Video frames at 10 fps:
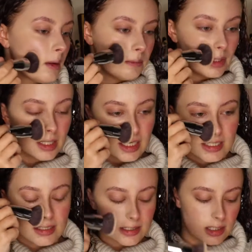But like, it
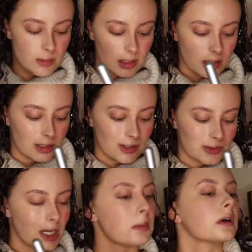doesn't smell like, you know,
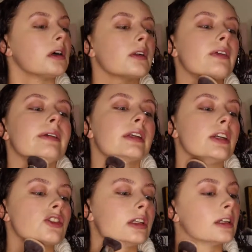typical
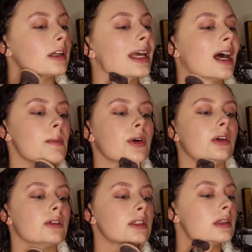foundation
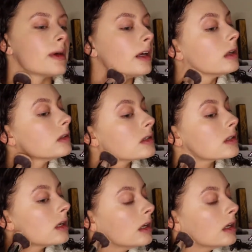chemical smells.